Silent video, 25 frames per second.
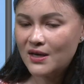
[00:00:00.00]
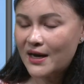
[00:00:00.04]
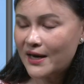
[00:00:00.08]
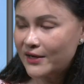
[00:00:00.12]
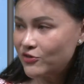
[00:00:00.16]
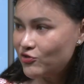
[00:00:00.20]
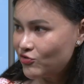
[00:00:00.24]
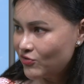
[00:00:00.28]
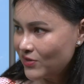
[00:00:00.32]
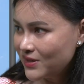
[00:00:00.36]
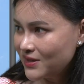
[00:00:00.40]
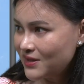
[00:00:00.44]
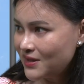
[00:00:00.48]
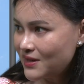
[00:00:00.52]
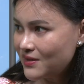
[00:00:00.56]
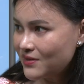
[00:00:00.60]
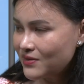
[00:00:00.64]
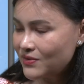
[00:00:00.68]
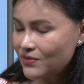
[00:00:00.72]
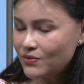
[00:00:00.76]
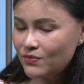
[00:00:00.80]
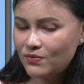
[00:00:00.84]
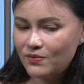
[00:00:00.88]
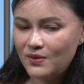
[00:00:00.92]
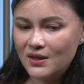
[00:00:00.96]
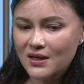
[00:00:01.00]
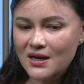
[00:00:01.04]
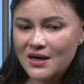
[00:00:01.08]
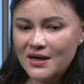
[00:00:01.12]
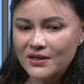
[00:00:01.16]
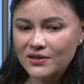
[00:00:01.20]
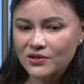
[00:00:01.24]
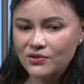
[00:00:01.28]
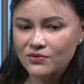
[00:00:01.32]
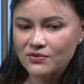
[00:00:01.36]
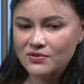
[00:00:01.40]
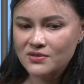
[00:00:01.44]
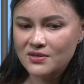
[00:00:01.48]
can't drink it, we
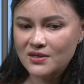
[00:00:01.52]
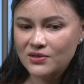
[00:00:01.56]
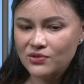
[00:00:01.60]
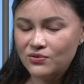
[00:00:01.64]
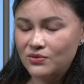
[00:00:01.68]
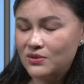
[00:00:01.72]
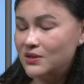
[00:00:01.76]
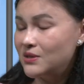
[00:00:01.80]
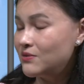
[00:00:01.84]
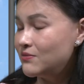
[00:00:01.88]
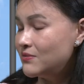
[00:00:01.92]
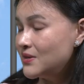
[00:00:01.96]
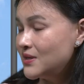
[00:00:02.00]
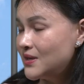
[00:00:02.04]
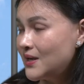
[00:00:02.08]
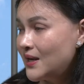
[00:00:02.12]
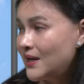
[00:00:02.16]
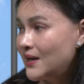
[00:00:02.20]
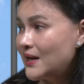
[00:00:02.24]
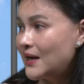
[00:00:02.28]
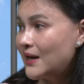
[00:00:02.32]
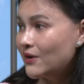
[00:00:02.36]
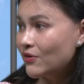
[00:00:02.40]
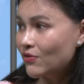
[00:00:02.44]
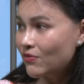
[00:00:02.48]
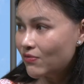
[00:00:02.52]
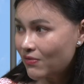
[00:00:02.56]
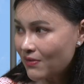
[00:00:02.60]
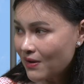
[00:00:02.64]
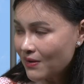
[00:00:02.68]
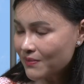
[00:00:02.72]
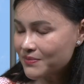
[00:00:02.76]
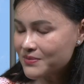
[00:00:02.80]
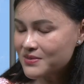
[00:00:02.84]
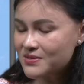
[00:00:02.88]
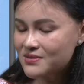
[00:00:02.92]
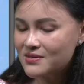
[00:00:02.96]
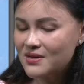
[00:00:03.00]
can't use it to irrigate our
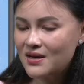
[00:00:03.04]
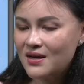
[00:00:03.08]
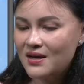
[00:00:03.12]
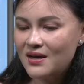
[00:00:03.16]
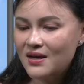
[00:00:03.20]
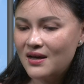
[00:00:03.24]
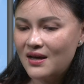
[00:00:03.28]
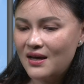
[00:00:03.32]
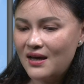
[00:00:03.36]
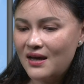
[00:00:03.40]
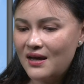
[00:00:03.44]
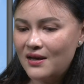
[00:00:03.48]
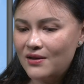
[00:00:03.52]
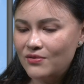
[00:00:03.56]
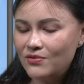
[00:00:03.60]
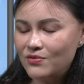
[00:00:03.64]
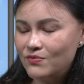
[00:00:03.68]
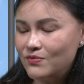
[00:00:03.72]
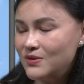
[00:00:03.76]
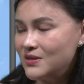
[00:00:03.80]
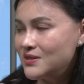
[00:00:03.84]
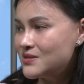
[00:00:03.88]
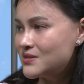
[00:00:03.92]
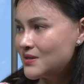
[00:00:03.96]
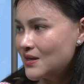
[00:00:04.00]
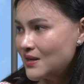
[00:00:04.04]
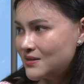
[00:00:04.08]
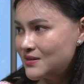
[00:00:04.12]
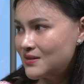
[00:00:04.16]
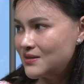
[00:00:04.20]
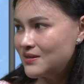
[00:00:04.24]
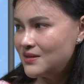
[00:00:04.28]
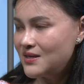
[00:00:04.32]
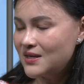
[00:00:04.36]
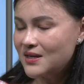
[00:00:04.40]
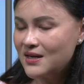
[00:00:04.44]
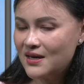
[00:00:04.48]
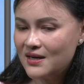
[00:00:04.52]
crops, and we
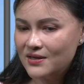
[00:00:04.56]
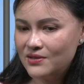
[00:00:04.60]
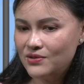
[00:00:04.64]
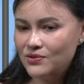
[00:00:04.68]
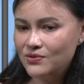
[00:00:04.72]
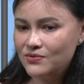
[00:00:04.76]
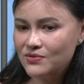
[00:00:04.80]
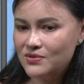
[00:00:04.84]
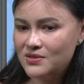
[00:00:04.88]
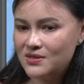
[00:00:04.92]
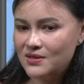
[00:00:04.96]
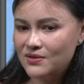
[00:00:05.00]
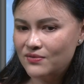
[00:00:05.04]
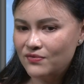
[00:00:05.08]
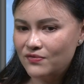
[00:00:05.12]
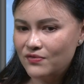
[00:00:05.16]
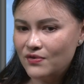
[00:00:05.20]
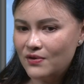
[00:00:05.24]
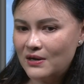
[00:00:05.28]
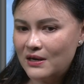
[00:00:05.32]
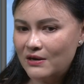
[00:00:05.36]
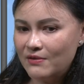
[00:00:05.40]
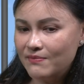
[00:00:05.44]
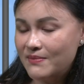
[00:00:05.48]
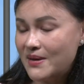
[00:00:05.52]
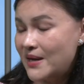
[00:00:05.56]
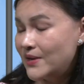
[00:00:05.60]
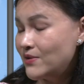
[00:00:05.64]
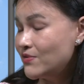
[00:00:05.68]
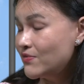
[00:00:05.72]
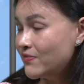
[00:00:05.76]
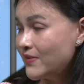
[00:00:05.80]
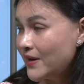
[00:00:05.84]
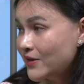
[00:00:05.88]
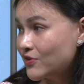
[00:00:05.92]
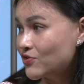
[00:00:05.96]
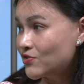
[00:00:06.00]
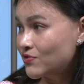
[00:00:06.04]
certainly can't use it for our
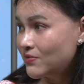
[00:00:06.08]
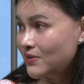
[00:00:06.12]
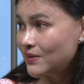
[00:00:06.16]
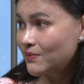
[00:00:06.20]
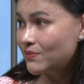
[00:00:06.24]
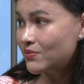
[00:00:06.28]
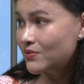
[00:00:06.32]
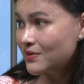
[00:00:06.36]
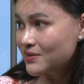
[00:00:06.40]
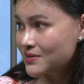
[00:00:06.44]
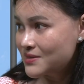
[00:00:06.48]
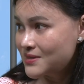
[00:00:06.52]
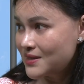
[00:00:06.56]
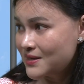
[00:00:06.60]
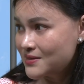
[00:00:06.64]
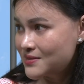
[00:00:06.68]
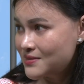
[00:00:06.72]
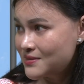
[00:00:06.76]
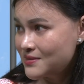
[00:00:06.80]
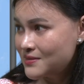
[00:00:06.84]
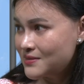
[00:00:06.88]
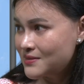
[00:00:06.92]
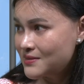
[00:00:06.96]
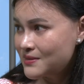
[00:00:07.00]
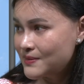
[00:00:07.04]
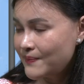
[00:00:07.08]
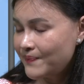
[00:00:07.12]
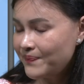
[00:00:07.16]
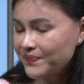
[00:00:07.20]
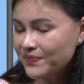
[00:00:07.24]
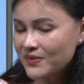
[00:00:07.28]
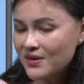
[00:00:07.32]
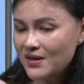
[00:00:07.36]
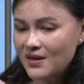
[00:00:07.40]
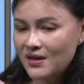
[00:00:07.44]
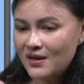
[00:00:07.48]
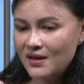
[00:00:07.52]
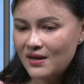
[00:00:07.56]
manufacturing processes.
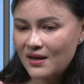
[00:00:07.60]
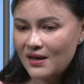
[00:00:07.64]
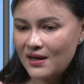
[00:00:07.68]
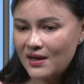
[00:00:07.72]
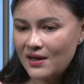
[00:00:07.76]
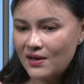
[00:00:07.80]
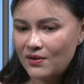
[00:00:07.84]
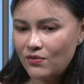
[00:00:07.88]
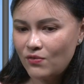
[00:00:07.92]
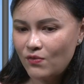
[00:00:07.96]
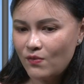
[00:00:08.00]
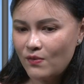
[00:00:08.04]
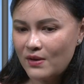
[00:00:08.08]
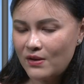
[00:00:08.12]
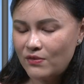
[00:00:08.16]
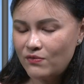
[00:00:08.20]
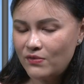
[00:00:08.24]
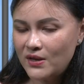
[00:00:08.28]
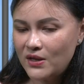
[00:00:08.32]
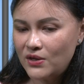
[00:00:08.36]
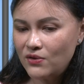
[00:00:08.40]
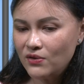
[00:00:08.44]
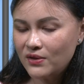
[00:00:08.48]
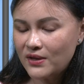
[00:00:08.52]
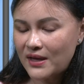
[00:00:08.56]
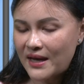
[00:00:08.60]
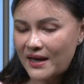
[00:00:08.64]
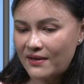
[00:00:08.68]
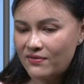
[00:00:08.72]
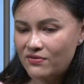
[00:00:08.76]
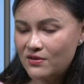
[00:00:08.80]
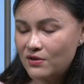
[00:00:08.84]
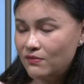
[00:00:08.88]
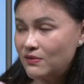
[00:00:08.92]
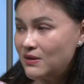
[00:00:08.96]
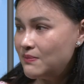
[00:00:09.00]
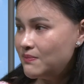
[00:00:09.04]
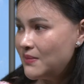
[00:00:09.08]
And when we look
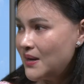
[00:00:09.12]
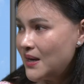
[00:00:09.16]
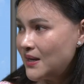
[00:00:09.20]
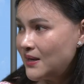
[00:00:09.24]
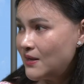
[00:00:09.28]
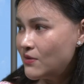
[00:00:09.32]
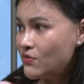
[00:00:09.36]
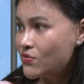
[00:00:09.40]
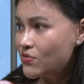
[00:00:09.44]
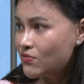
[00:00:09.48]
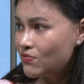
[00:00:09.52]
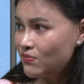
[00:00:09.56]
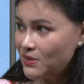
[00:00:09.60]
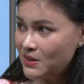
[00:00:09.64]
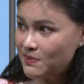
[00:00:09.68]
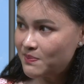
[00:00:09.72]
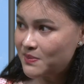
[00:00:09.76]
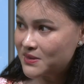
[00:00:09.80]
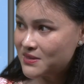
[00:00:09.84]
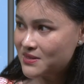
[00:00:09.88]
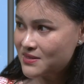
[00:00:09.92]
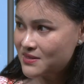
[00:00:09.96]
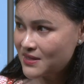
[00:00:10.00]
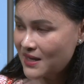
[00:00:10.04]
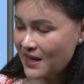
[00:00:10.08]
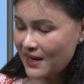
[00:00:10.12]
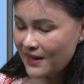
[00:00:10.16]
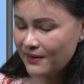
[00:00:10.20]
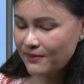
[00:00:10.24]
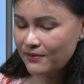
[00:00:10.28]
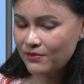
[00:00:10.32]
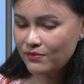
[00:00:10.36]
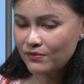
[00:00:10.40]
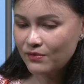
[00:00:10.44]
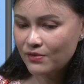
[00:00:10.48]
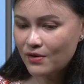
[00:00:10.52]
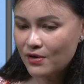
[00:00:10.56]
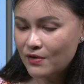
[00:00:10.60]
at the remaining
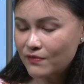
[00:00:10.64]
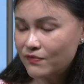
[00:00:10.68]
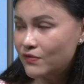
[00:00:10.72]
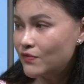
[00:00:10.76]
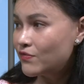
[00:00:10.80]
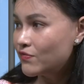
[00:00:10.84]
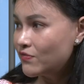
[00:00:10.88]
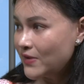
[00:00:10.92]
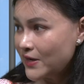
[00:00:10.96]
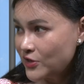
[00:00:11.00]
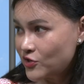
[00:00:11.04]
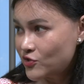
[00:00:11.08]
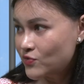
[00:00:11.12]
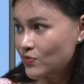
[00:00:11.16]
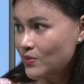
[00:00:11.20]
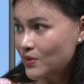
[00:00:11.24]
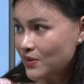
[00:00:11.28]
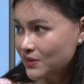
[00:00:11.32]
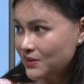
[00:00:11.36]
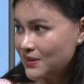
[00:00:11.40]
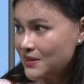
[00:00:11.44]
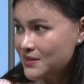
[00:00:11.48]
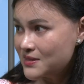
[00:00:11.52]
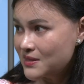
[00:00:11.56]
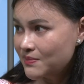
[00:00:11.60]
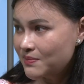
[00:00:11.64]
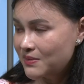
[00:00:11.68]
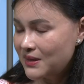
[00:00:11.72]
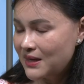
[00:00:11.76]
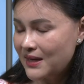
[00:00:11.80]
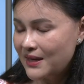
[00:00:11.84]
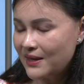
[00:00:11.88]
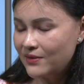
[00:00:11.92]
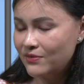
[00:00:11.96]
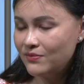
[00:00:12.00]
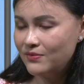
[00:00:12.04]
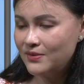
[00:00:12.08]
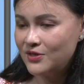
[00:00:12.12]
3% of freshwater
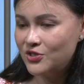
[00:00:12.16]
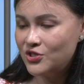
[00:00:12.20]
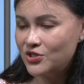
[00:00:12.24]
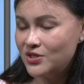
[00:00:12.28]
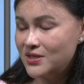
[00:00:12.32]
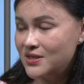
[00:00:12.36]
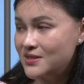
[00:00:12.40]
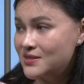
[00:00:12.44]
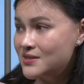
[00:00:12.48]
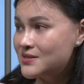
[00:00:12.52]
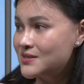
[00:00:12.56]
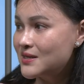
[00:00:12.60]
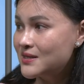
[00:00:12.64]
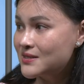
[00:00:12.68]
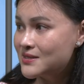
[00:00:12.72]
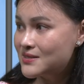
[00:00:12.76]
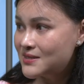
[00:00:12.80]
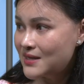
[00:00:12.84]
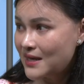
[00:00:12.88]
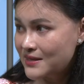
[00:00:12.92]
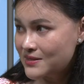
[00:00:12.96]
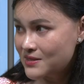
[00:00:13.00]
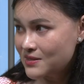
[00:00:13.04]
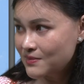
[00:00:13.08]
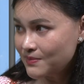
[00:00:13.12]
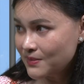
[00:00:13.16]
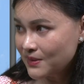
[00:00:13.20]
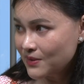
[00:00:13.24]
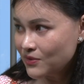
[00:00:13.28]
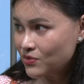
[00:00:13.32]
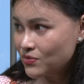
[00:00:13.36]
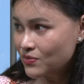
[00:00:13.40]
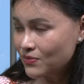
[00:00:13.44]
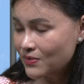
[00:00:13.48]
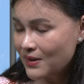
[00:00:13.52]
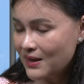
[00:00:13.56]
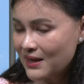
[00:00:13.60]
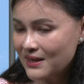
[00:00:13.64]
supply which is accessible
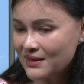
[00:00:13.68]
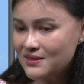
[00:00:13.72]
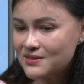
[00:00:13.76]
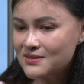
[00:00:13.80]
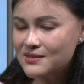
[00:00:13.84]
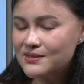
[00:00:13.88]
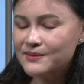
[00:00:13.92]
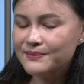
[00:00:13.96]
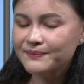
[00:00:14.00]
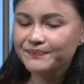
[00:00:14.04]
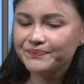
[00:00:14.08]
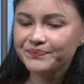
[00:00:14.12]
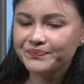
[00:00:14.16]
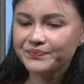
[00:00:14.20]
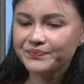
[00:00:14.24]
to us